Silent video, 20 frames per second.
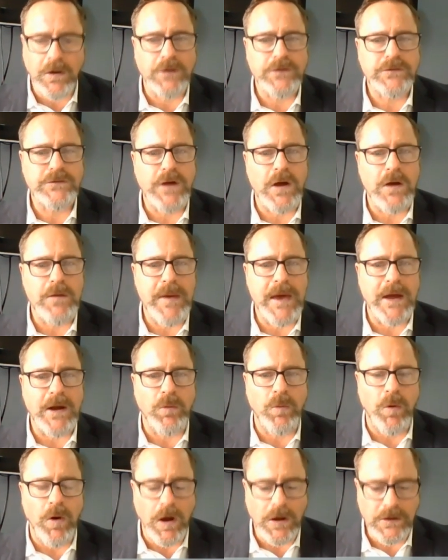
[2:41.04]
because no
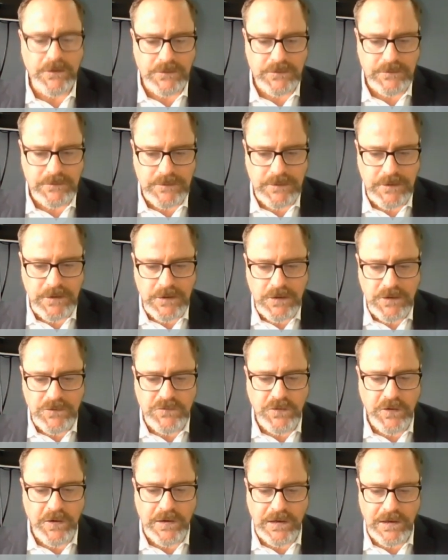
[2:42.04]
matter what,
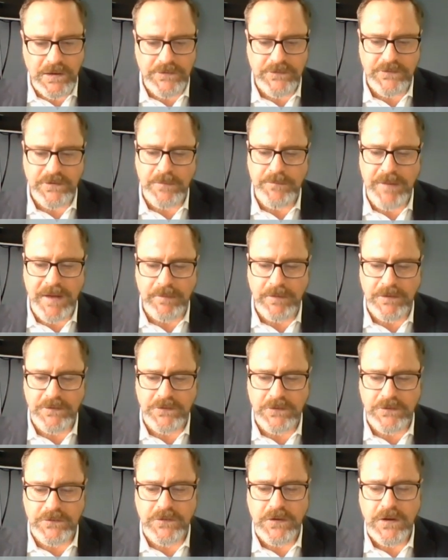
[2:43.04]
journalists and
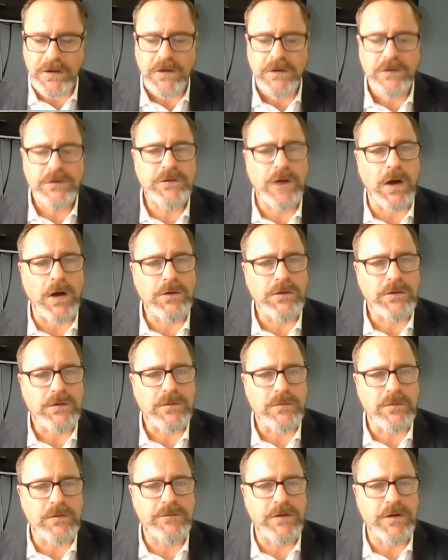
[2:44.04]
publishers
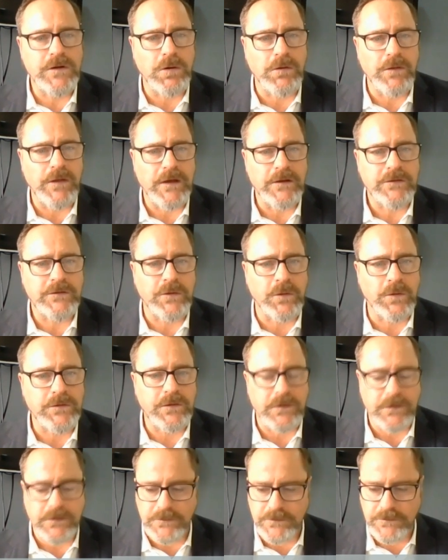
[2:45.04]
don't reveal their
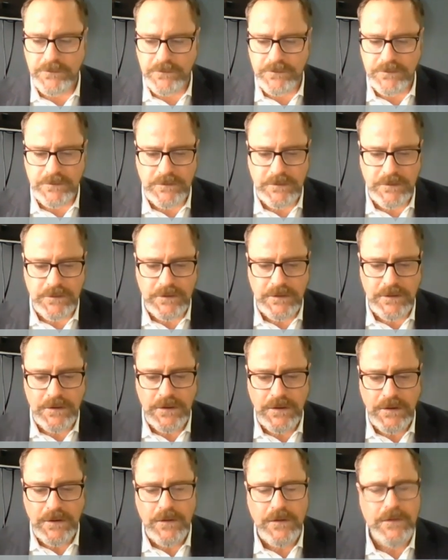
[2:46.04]
sources,
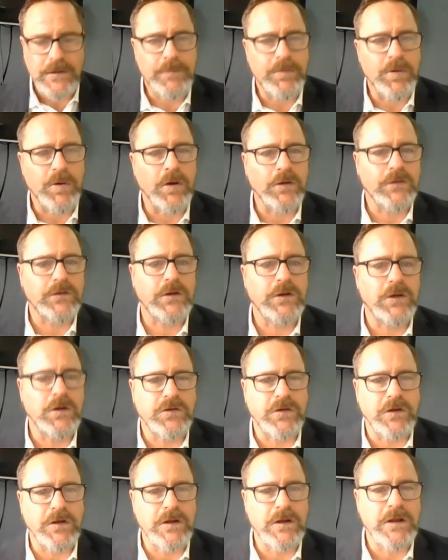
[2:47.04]
the
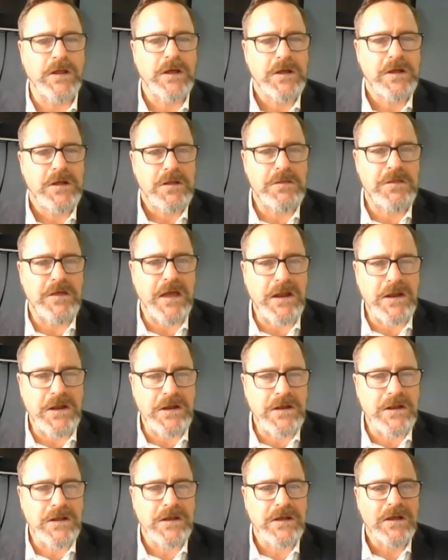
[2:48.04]
prosecution
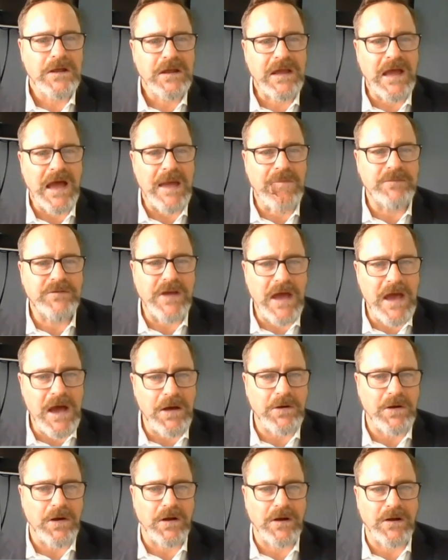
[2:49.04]
then came
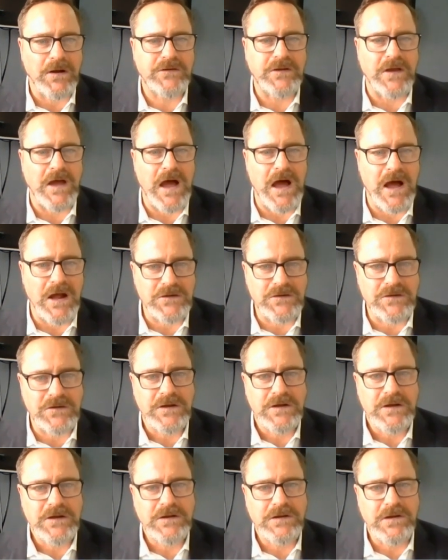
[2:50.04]
down on
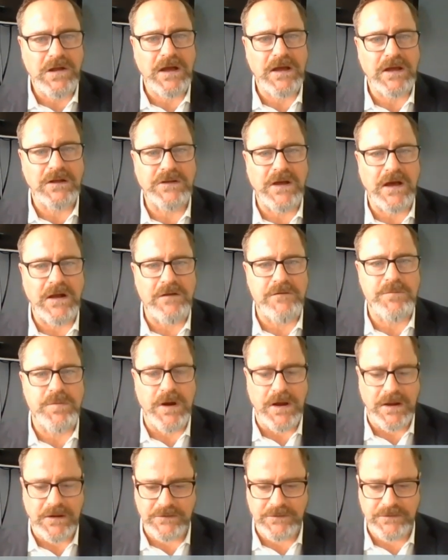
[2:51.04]
Assange like a ton
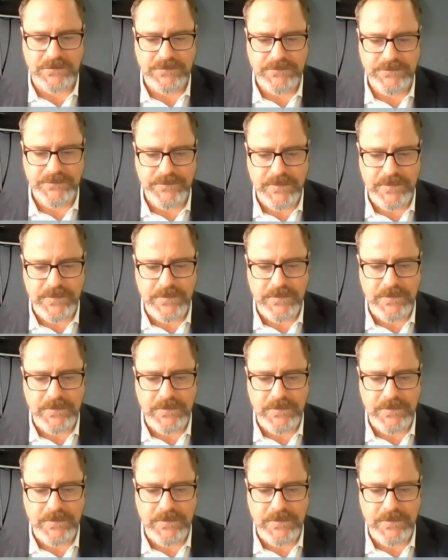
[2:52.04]
of bricks.